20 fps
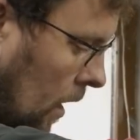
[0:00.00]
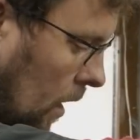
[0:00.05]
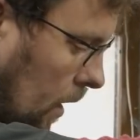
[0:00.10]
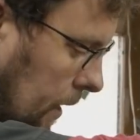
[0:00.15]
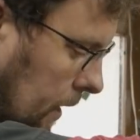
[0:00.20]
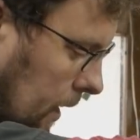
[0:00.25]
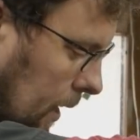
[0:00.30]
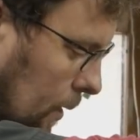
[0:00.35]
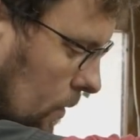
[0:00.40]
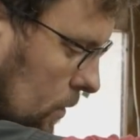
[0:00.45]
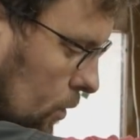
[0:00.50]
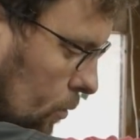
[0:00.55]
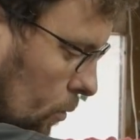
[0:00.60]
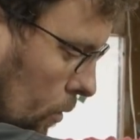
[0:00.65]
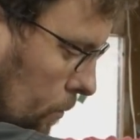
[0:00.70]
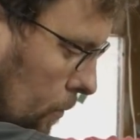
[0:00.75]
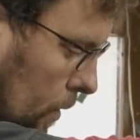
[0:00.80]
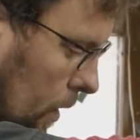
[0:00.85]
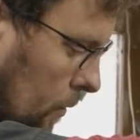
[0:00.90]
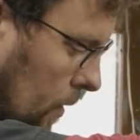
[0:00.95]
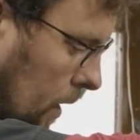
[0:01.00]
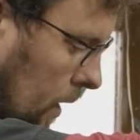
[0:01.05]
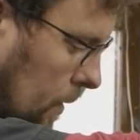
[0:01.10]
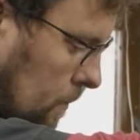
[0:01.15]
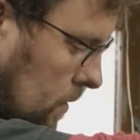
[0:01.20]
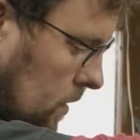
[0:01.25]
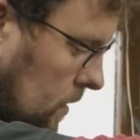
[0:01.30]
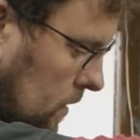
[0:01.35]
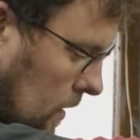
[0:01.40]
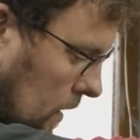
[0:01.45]
I always run my
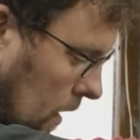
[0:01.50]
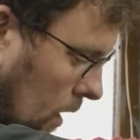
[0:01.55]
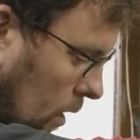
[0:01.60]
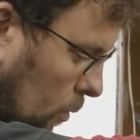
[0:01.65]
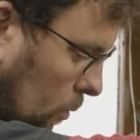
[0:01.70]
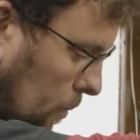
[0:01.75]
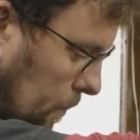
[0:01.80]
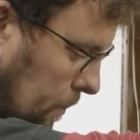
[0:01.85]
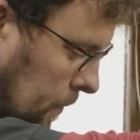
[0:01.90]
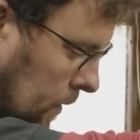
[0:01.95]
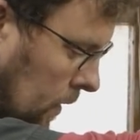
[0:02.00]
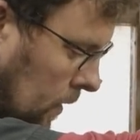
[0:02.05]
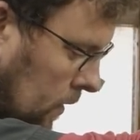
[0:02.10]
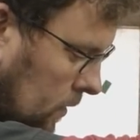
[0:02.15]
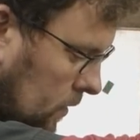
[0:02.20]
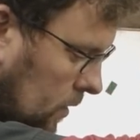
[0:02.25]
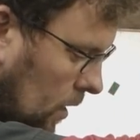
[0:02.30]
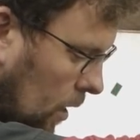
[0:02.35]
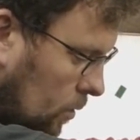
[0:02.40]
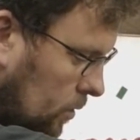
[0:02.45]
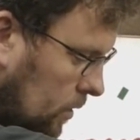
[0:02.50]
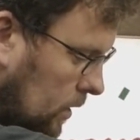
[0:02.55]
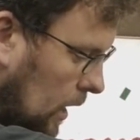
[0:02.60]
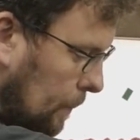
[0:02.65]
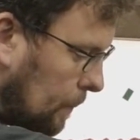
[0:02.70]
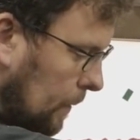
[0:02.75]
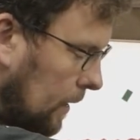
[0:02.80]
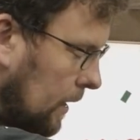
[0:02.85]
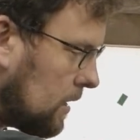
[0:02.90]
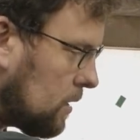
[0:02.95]
reams slow. So
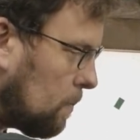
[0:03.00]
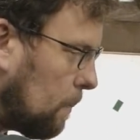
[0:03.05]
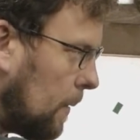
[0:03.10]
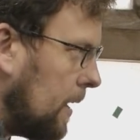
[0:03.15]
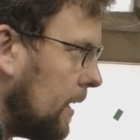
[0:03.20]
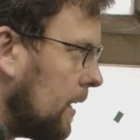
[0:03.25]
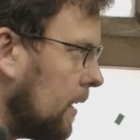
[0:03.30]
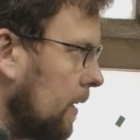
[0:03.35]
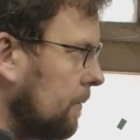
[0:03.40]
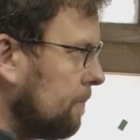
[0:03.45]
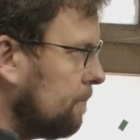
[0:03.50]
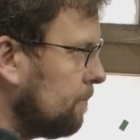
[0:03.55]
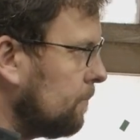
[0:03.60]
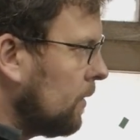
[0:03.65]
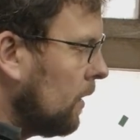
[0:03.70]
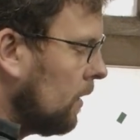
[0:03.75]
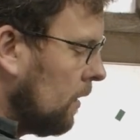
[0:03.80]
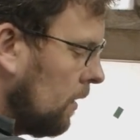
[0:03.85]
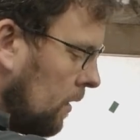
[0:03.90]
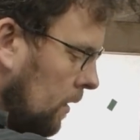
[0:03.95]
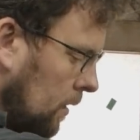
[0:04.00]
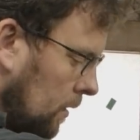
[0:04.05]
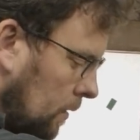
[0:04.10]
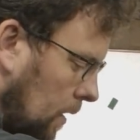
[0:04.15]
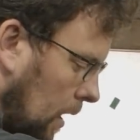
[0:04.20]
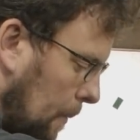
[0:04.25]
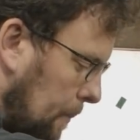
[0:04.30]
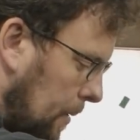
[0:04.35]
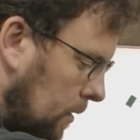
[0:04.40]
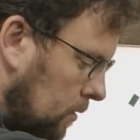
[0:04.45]
typically speaking,
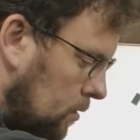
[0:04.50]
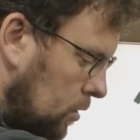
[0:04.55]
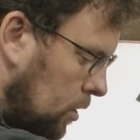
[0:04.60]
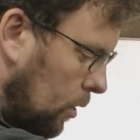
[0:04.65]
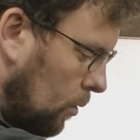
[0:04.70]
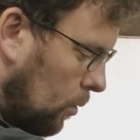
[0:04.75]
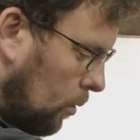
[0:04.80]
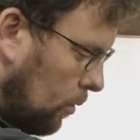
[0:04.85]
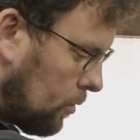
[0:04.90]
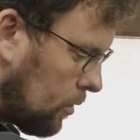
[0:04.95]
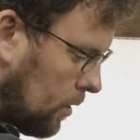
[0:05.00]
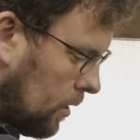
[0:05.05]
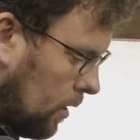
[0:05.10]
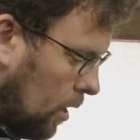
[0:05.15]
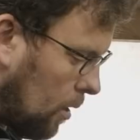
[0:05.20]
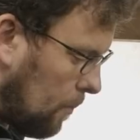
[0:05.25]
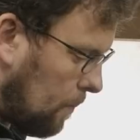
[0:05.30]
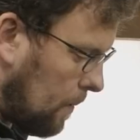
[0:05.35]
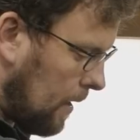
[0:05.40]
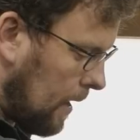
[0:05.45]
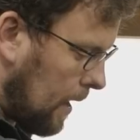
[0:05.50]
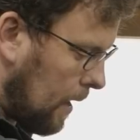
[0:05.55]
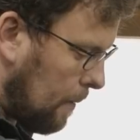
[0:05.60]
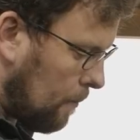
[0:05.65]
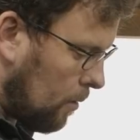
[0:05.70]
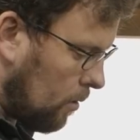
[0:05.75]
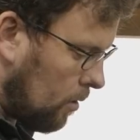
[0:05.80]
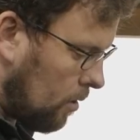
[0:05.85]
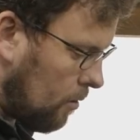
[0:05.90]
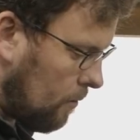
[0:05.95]
about 200
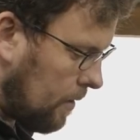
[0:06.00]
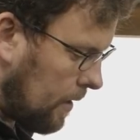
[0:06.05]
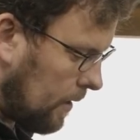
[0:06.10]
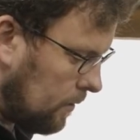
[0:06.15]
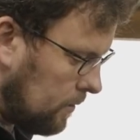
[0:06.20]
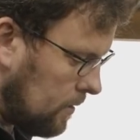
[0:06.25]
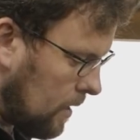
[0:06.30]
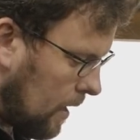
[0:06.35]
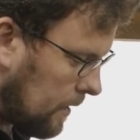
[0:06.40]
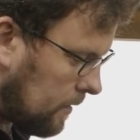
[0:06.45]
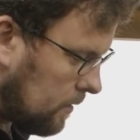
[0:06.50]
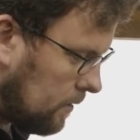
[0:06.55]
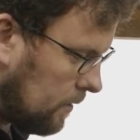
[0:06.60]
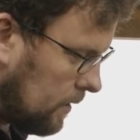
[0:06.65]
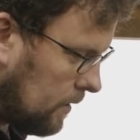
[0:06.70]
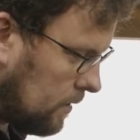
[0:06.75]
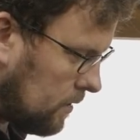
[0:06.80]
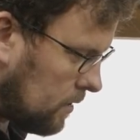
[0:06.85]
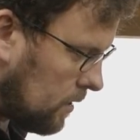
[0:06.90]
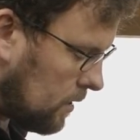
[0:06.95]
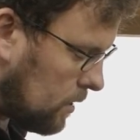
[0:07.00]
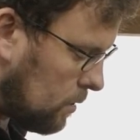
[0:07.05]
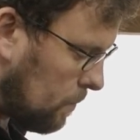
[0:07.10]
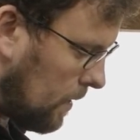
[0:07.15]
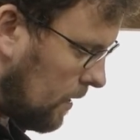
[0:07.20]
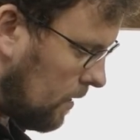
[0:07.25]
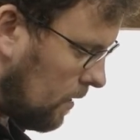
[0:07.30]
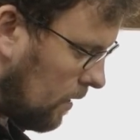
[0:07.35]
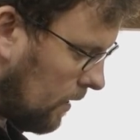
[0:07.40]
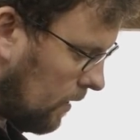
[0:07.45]
RPM or around that is the
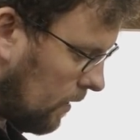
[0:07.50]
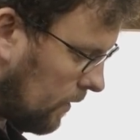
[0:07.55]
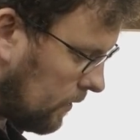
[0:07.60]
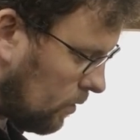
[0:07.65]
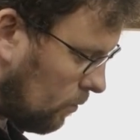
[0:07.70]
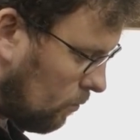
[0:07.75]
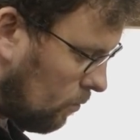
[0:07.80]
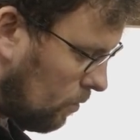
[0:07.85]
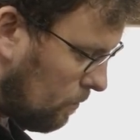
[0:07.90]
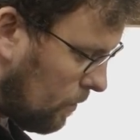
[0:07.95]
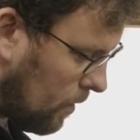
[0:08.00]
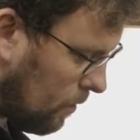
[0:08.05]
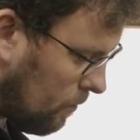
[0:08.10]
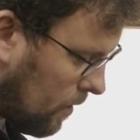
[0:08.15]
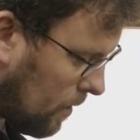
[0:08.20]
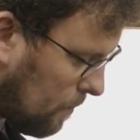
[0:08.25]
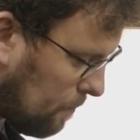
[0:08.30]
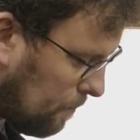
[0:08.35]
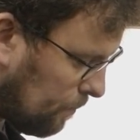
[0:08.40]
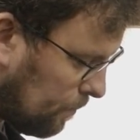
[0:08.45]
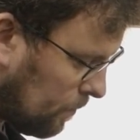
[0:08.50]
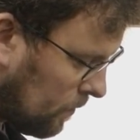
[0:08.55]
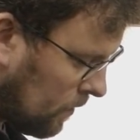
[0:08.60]
speed I like to run my ream.